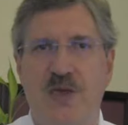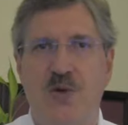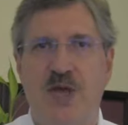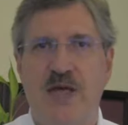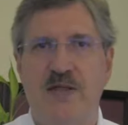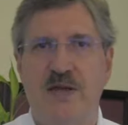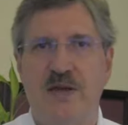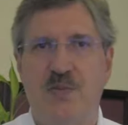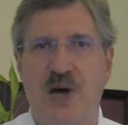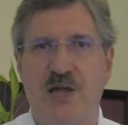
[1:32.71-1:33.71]
You guessed
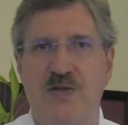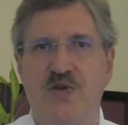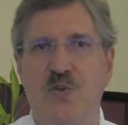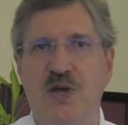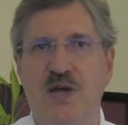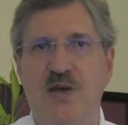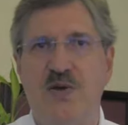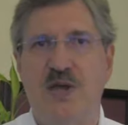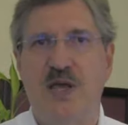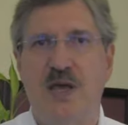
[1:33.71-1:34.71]
it, by assuming a
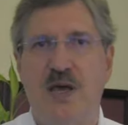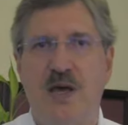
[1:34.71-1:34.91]
duty